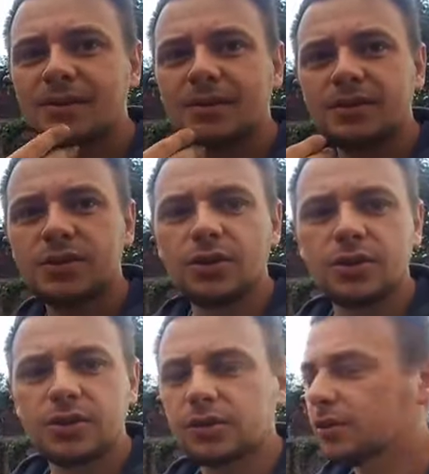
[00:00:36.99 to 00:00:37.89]

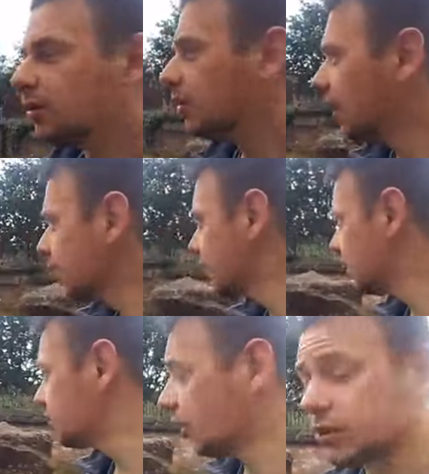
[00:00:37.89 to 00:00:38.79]
Georgian, yeah,
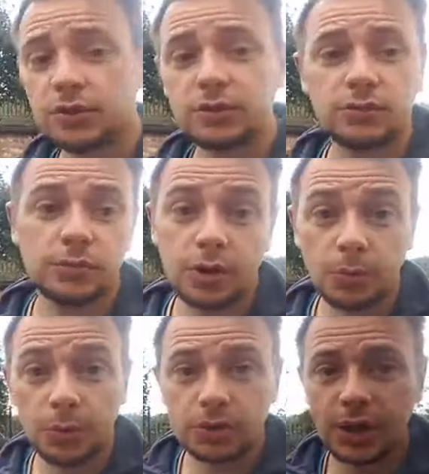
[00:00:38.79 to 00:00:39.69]
Georgian,
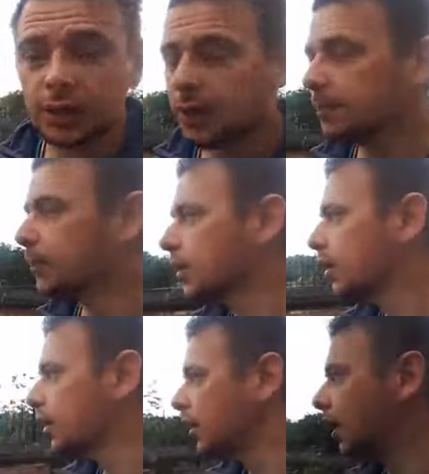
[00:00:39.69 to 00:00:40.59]
most likely.
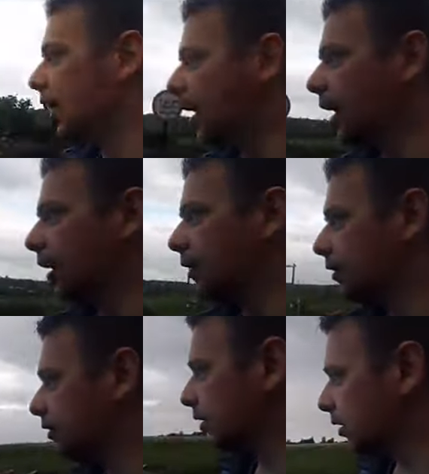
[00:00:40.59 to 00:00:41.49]

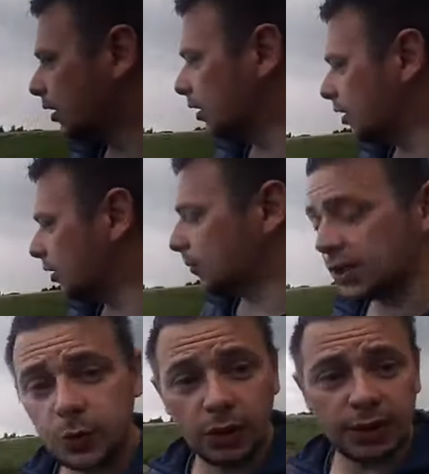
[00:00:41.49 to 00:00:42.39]
And
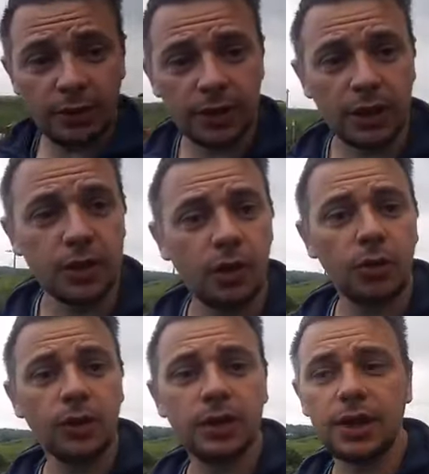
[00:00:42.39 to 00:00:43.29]
as we go down here, not
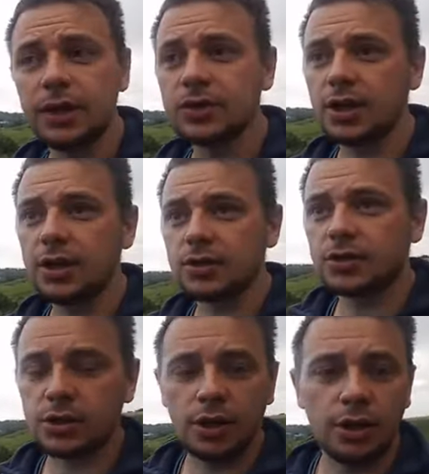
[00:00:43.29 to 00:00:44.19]
only is
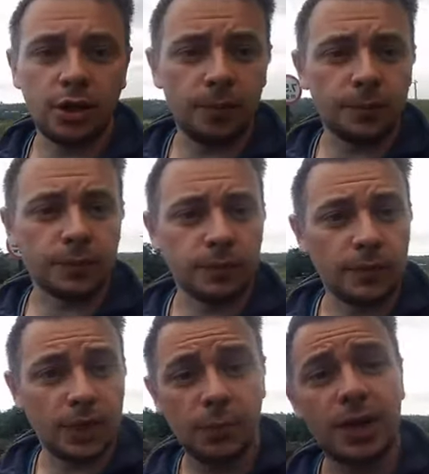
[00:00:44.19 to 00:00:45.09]
it an
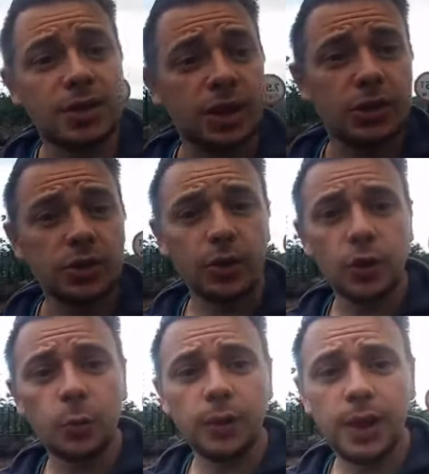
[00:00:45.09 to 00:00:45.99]
amazing
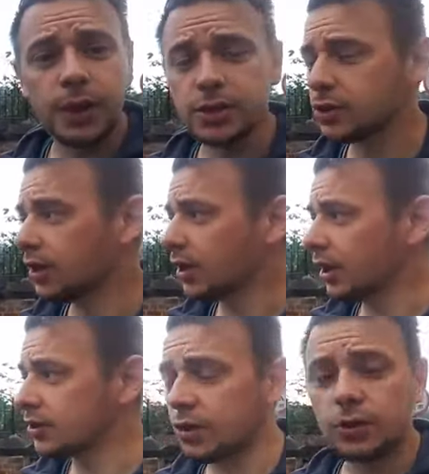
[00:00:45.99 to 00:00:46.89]
historical place,
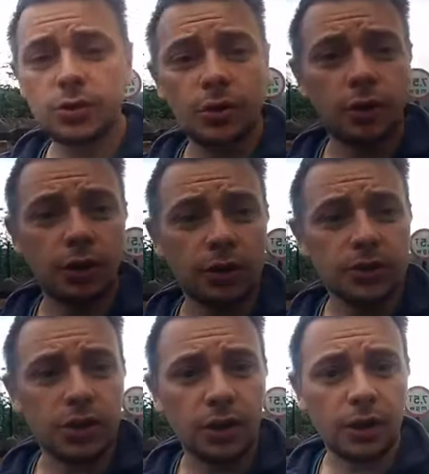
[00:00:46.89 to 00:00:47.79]
it's also
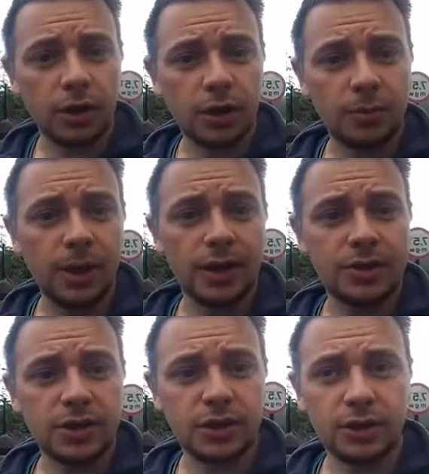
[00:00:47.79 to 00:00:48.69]
got an
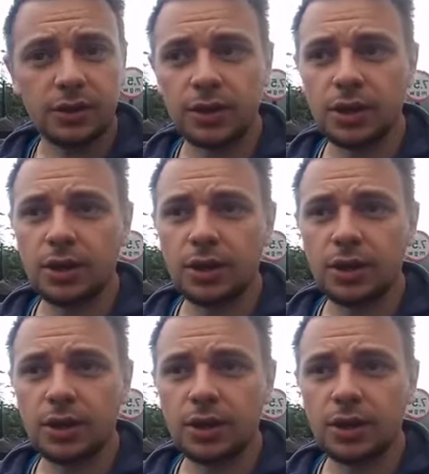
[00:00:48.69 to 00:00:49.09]
amazing